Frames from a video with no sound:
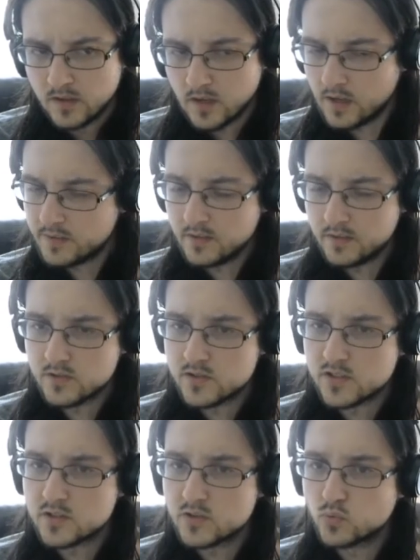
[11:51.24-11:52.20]
think
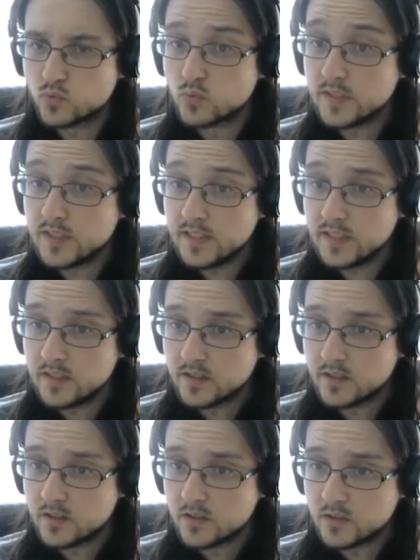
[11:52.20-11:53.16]
there's 3
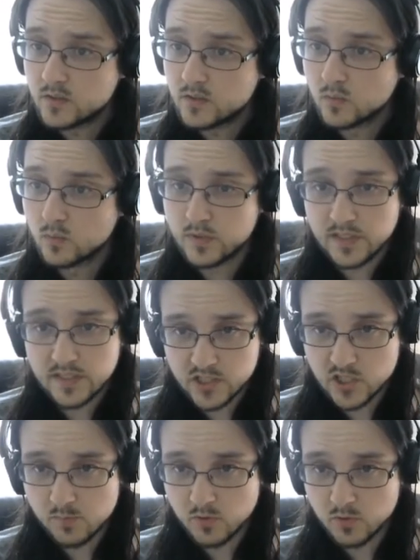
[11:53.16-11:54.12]

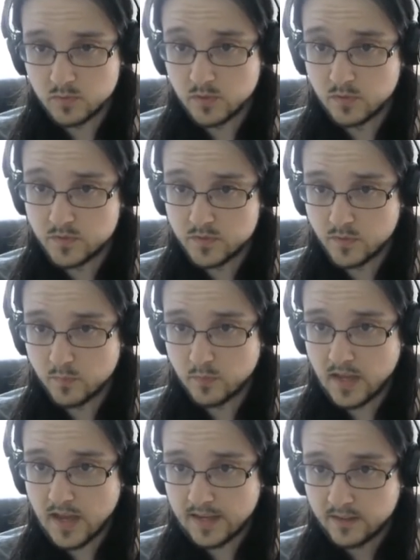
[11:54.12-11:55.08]
reasonable moves for
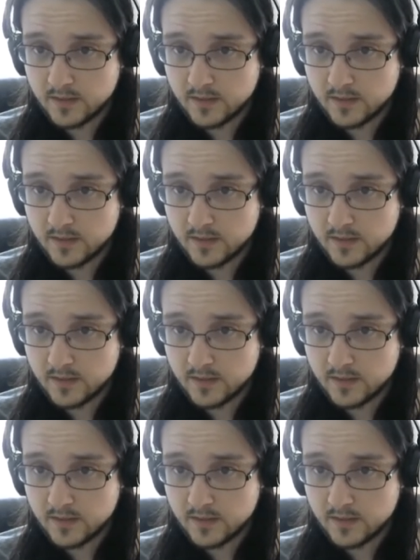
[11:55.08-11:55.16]
black.